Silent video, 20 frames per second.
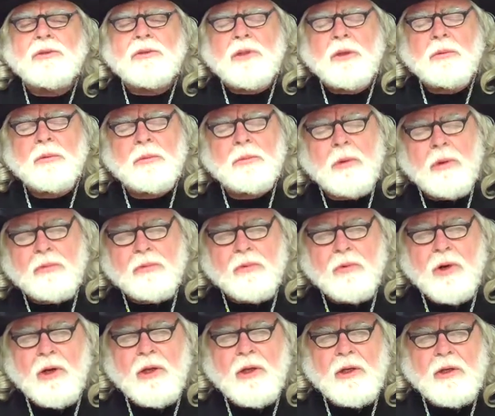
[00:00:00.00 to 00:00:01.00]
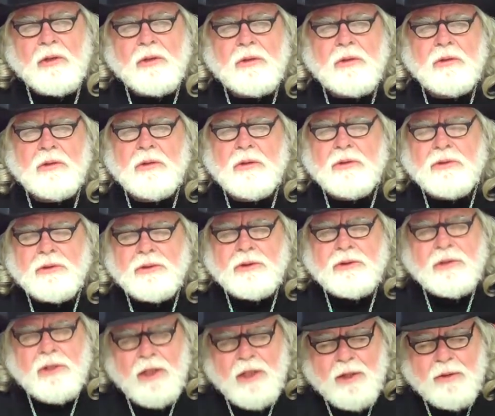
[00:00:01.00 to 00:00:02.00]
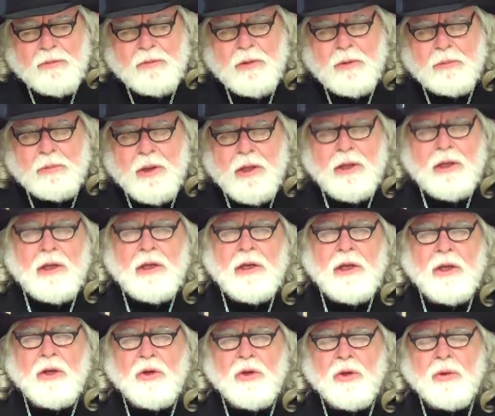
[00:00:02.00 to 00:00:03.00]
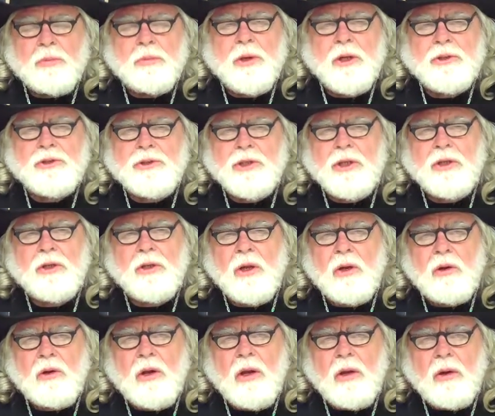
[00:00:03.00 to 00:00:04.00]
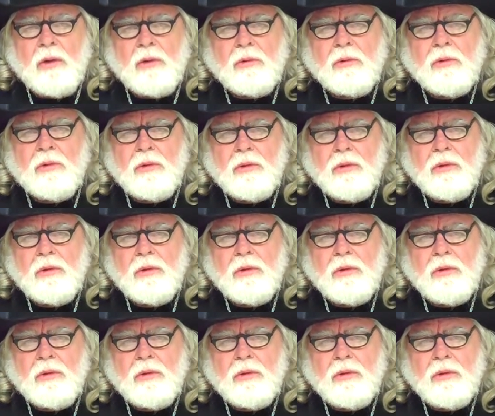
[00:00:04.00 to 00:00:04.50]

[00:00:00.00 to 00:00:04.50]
some of my friends seem to be getting too much into law.